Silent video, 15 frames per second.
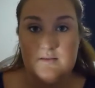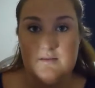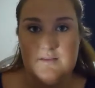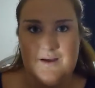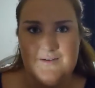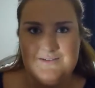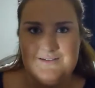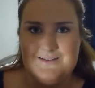
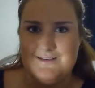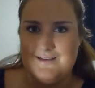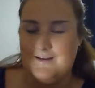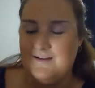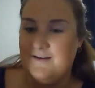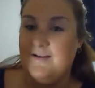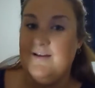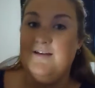That was easy.
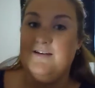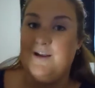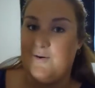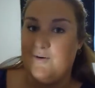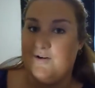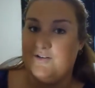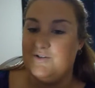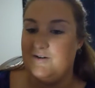Now
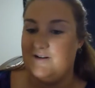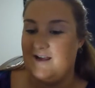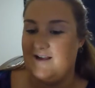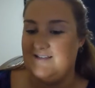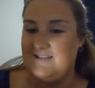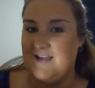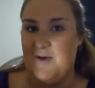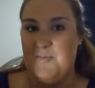we're on to our
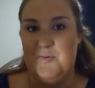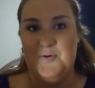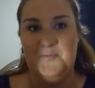next step.